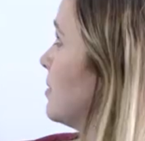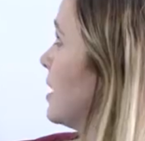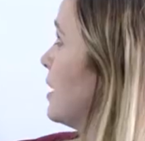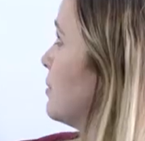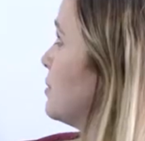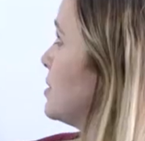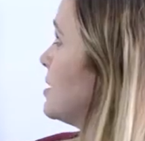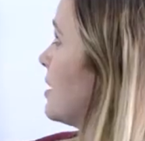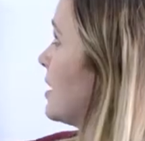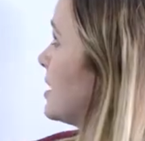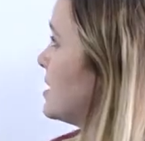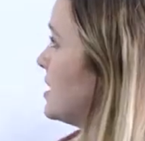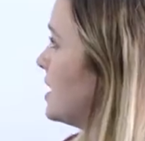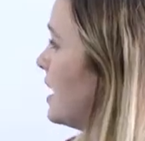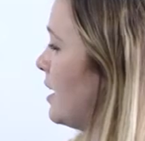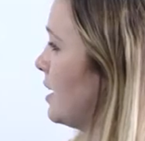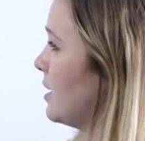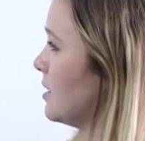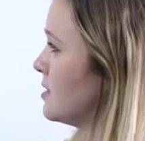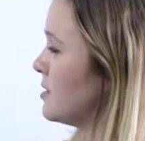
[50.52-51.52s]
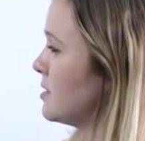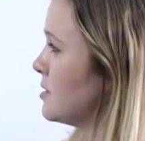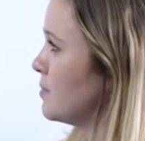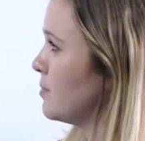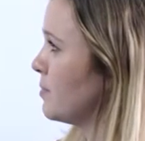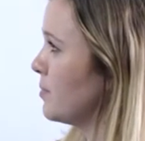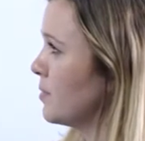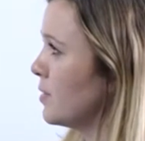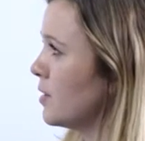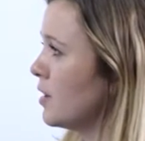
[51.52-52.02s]
it was 98.
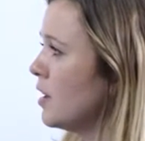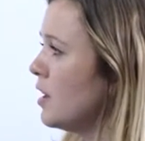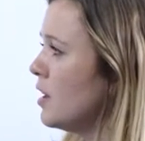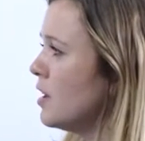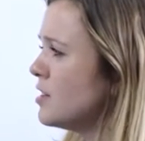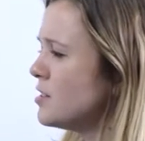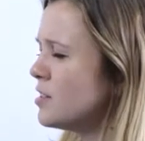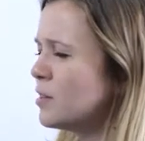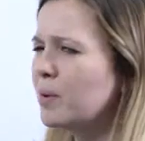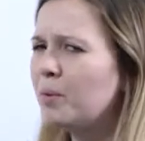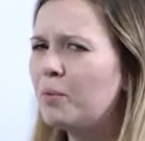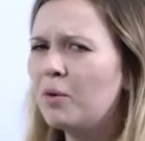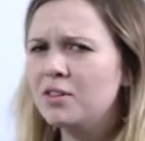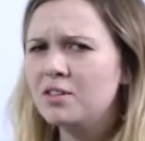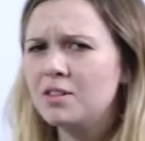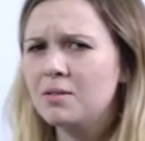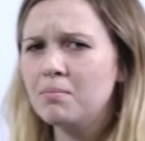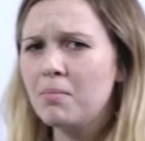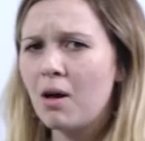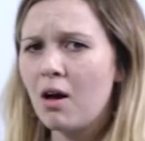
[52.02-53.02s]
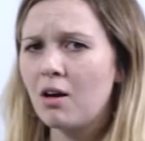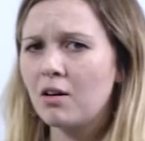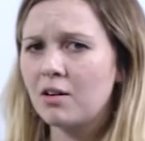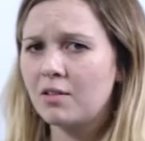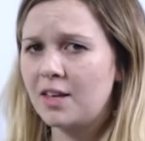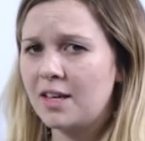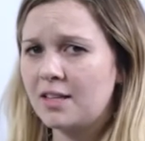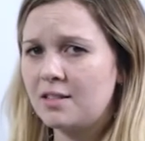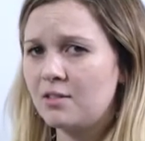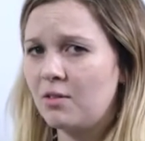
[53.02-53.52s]
So we want to mark
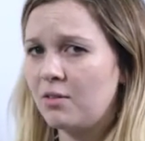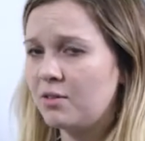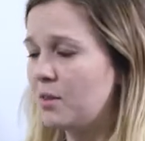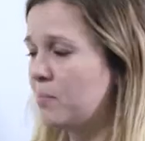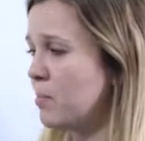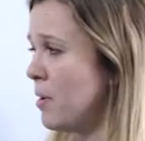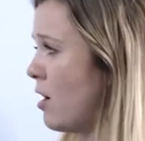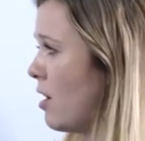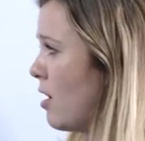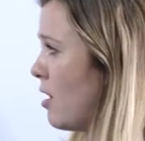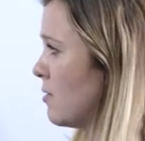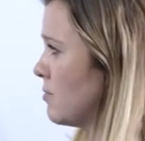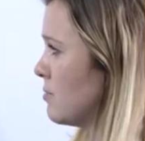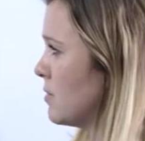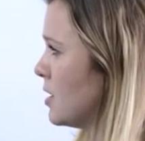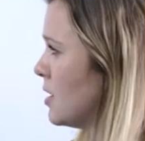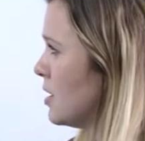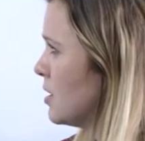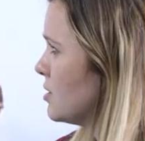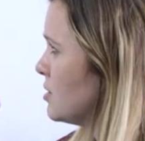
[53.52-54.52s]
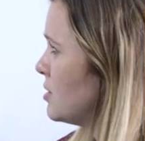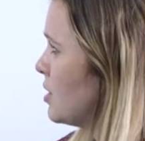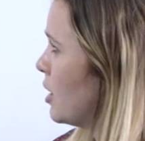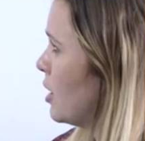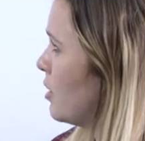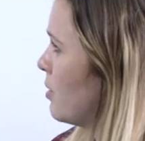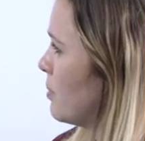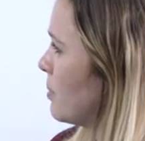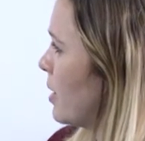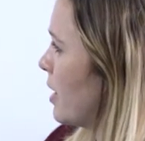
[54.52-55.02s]
this on the bar. So
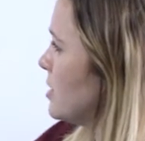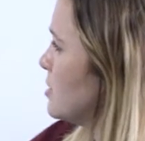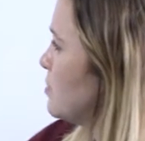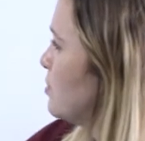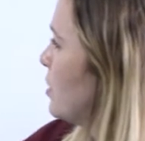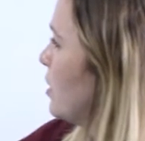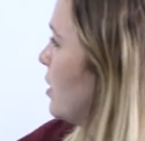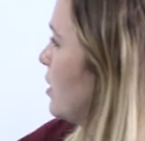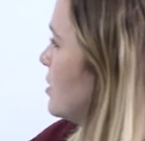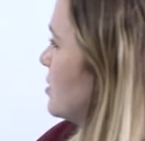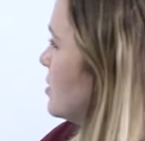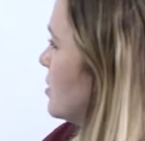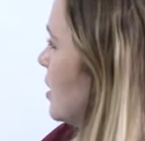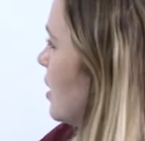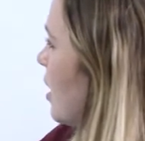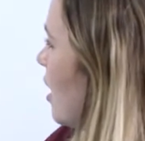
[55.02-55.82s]
I'm going to put